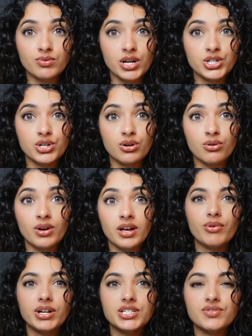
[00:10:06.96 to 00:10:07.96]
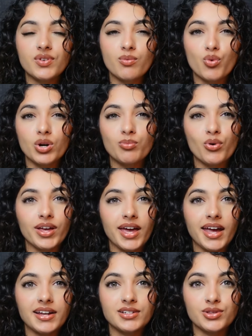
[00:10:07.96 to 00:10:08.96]
ratio ranges from
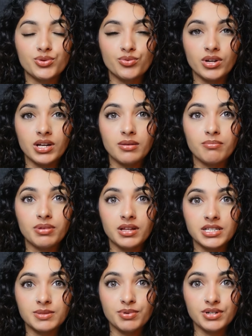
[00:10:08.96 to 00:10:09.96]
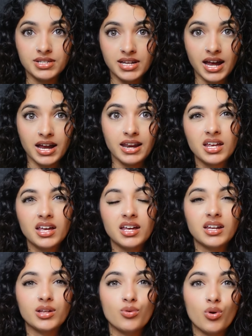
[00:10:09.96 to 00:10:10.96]
1.8 to 3+%.
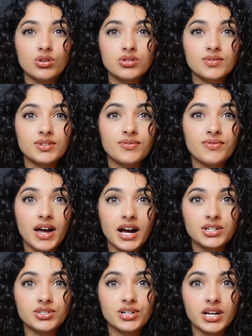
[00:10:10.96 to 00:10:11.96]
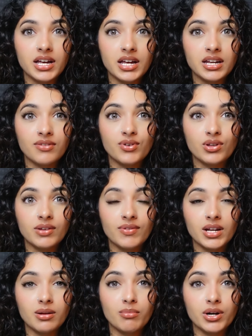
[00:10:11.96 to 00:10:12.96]
Now you also have to factor in if you're
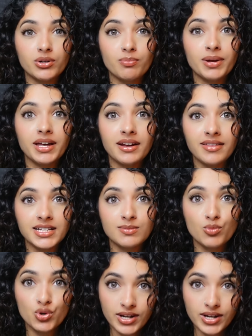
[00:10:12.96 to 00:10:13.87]
living in a mud or PID, that's more